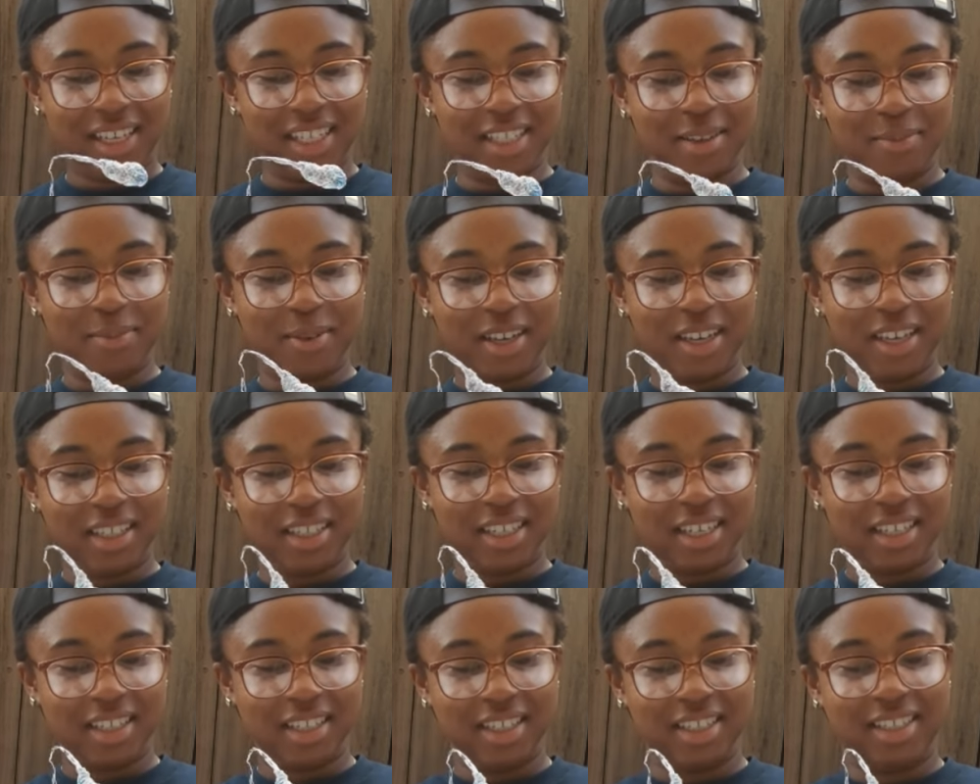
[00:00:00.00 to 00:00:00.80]
Is it
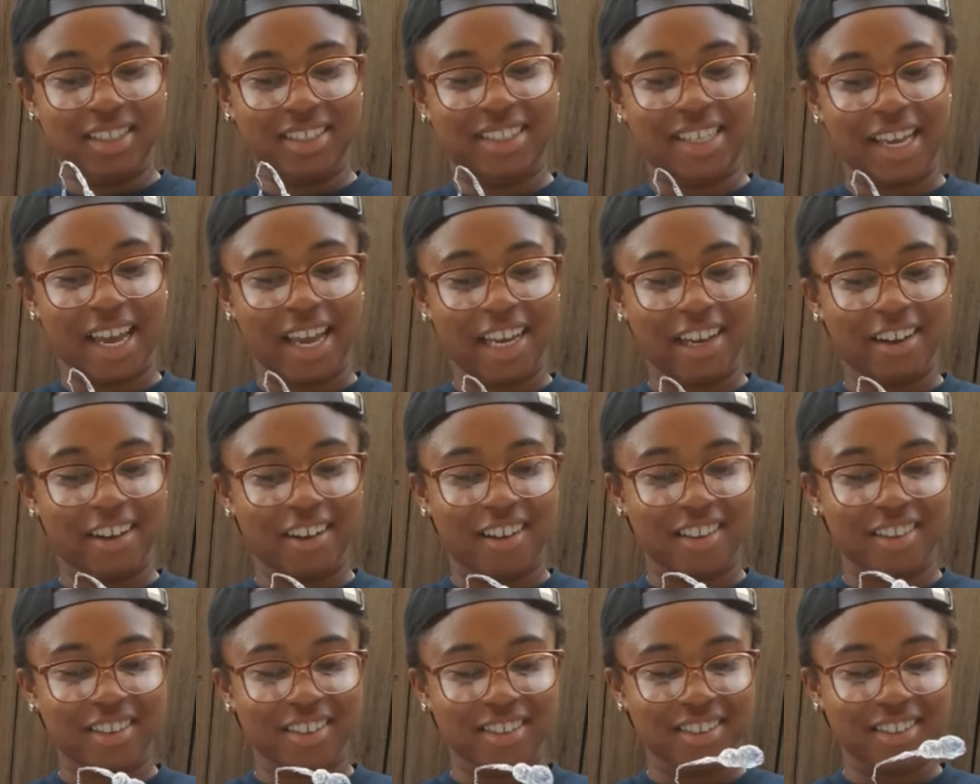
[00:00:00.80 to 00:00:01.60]
because I didn't
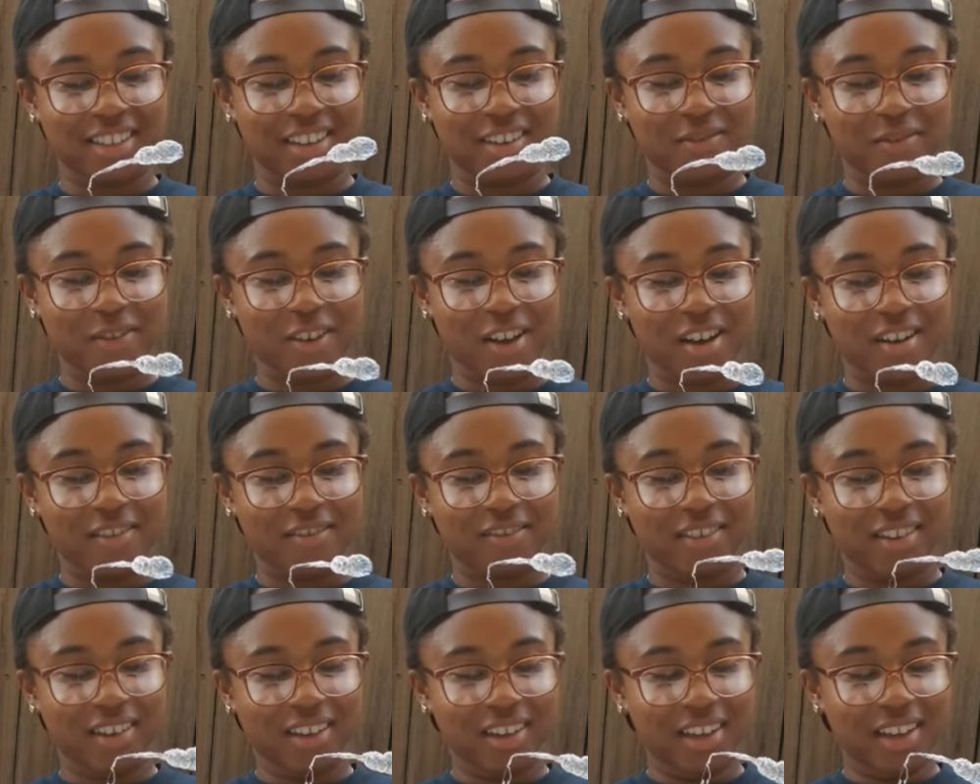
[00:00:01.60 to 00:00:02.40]
take all the stuff
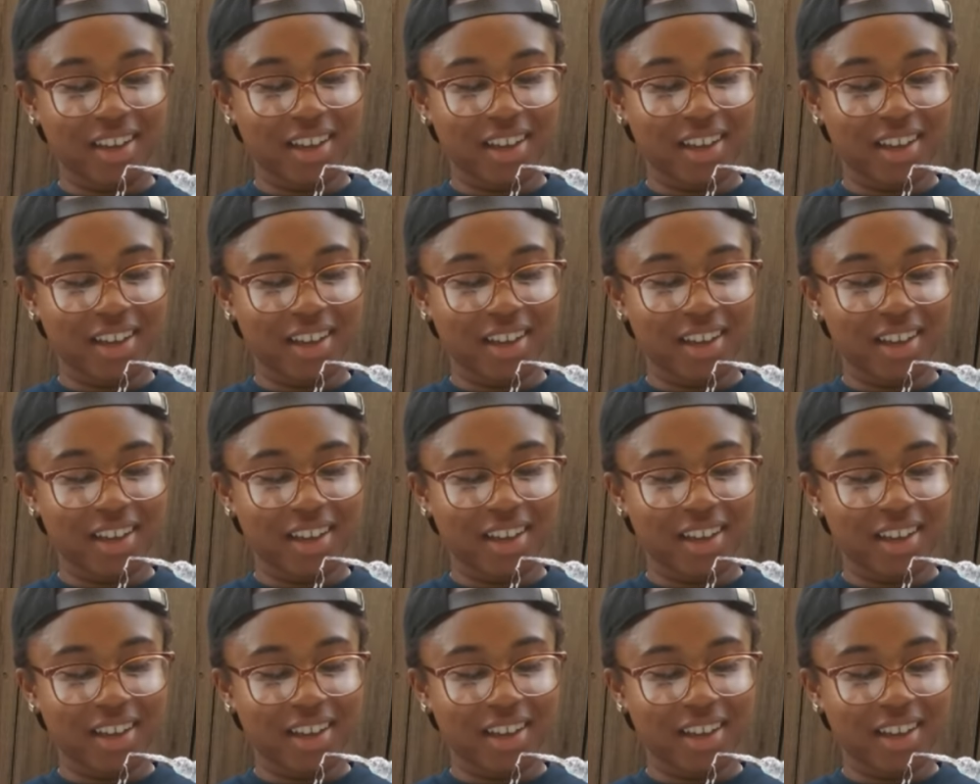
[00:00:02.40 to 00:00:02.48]
off?